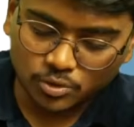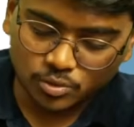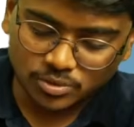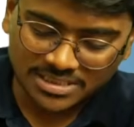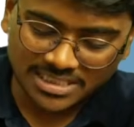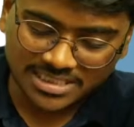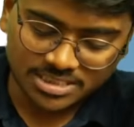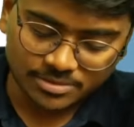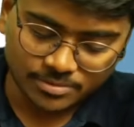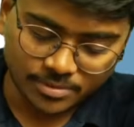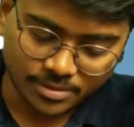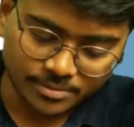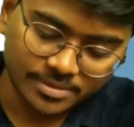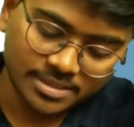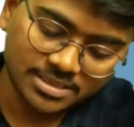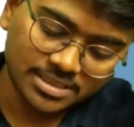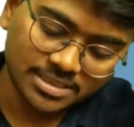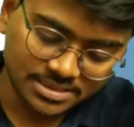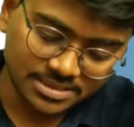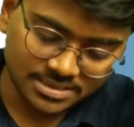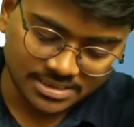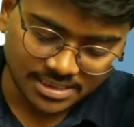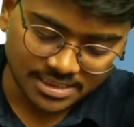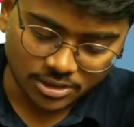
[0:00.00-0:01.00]
just remember
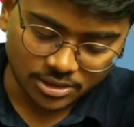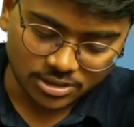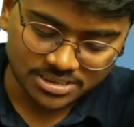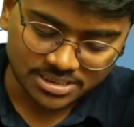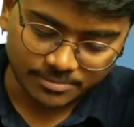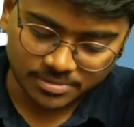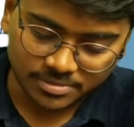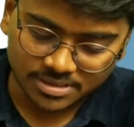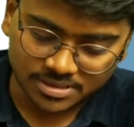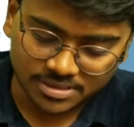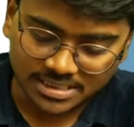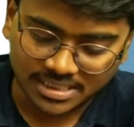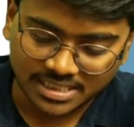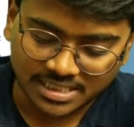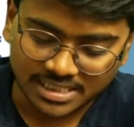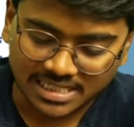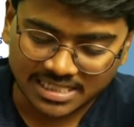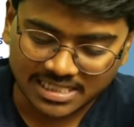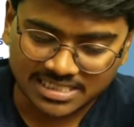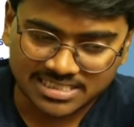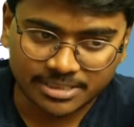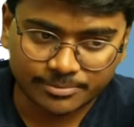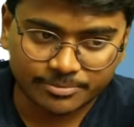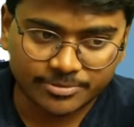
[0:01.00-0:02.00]
that there are certain
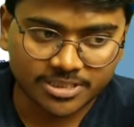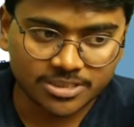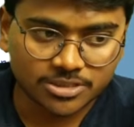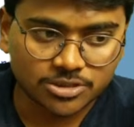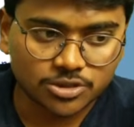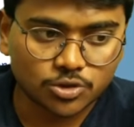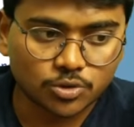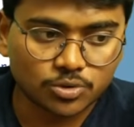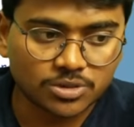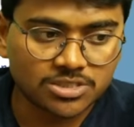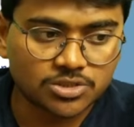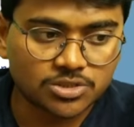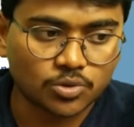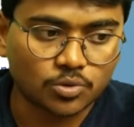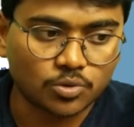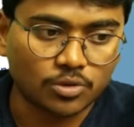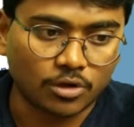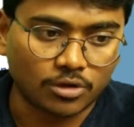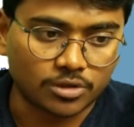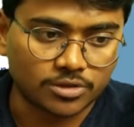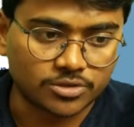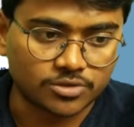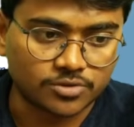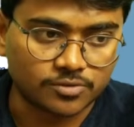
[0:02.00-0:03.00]
exceptions to this rule
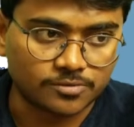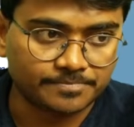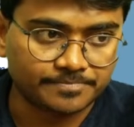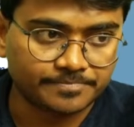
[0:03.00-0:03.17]
also.